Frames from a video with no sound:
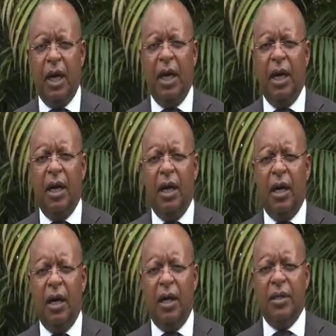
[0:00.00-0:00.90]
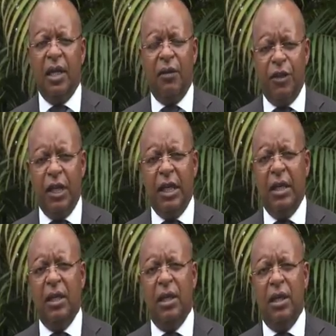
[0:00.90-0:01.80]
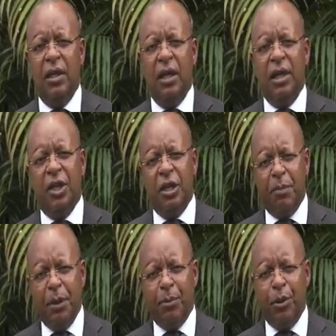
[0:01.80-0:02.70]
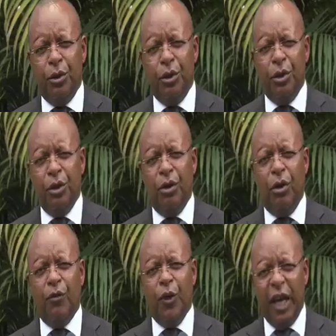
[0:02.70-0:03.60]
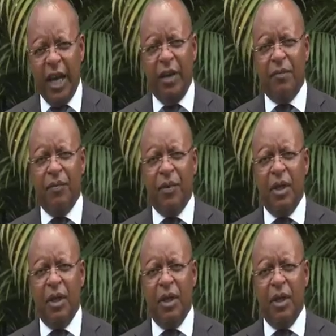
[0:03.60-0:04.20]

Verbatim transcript: uh, serving the great people of Othaya